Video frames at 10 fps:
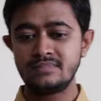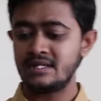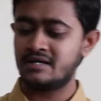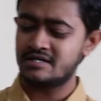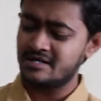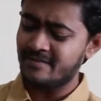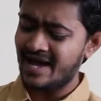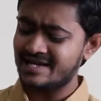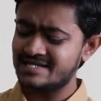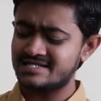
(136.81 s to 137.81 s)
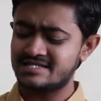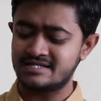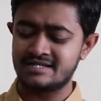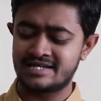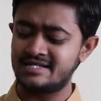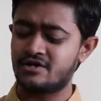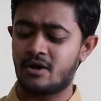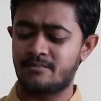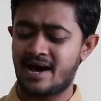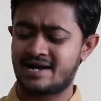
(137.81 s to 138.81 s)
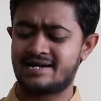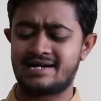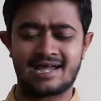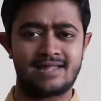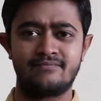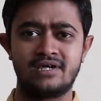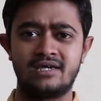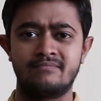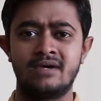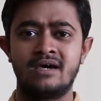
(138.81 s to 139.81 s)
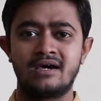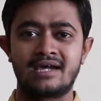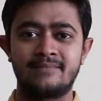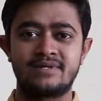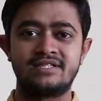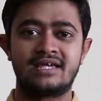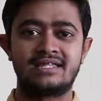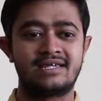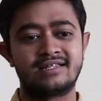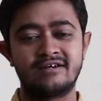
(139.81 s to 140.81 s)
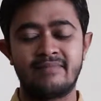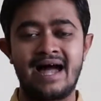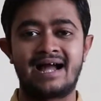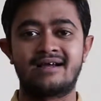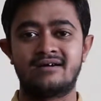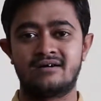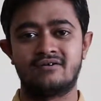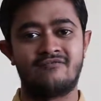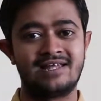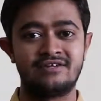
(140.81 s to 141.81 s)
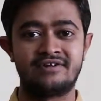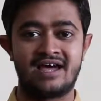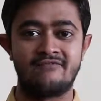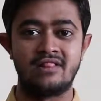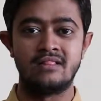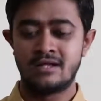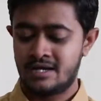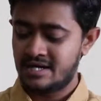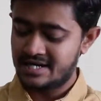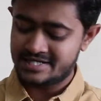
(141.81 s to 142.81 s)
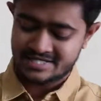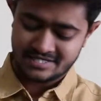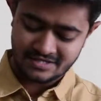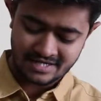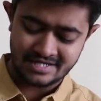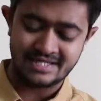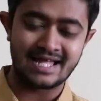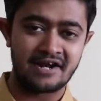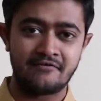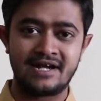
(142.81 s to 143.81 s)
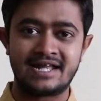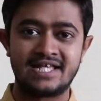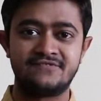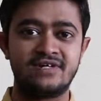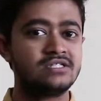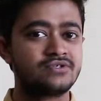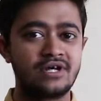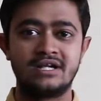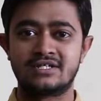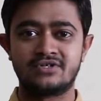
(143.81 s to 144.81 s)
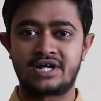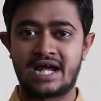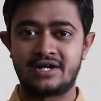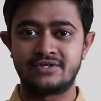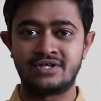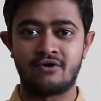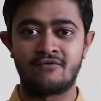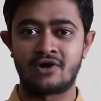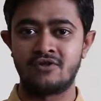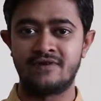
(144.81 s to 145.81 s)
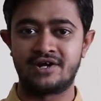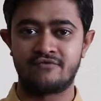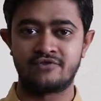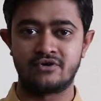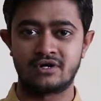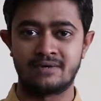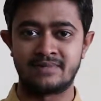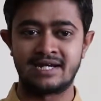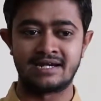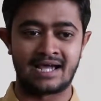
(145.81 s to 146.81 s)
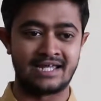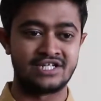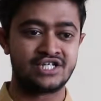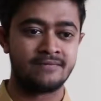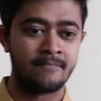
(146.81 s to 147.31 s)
The bag is really compact and can be kept in any other bag while you travel. It's really lightweight as well, so it does not add to the overall weight of your complete luggage.